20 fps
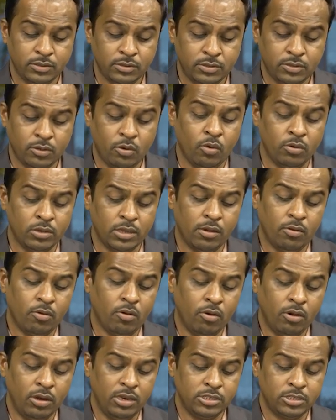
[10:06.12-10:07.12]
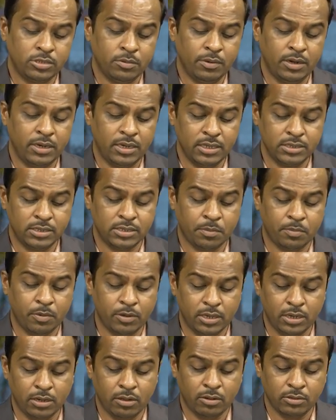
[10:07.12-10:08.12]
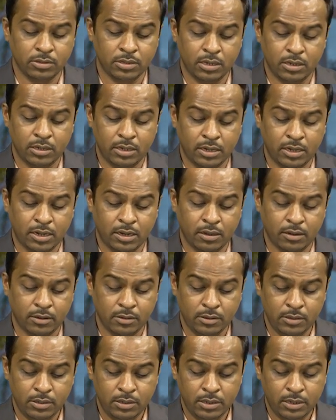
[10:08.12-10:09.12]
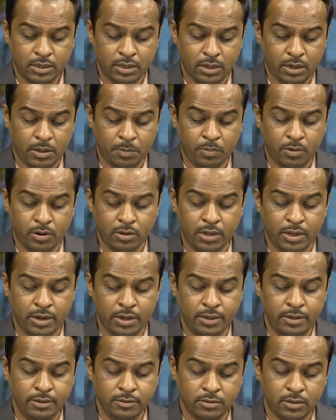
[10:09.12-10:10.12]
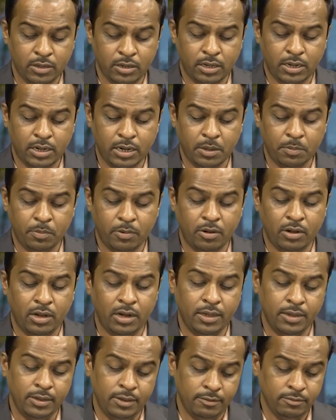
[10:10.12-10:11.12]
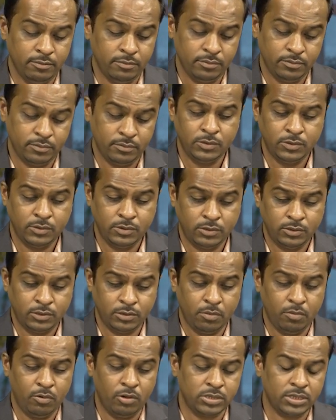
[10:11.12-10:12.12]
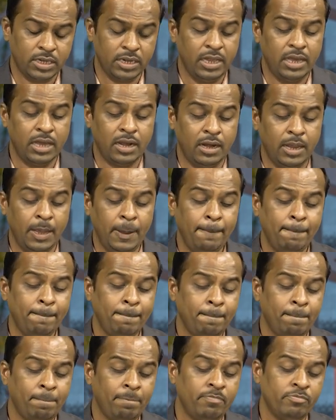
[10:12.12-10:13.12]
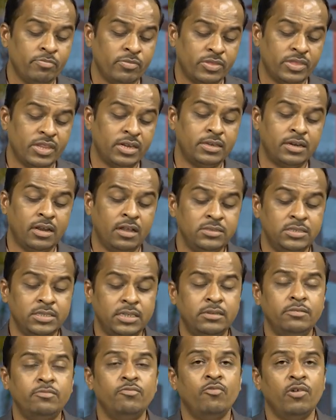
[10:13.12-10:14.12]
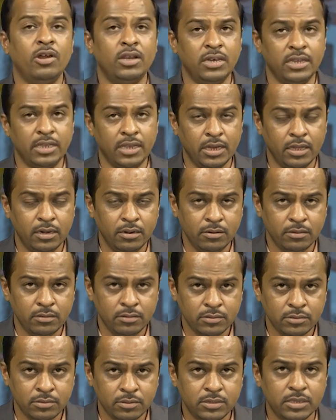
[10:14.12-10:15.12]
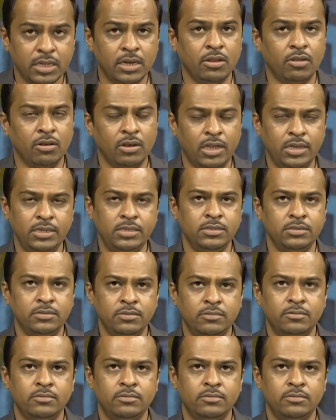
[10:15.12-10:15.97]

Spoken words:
So the whole instrument is supported on the tripod head and tripod leg. So most clearly, The transit vernier theodolite,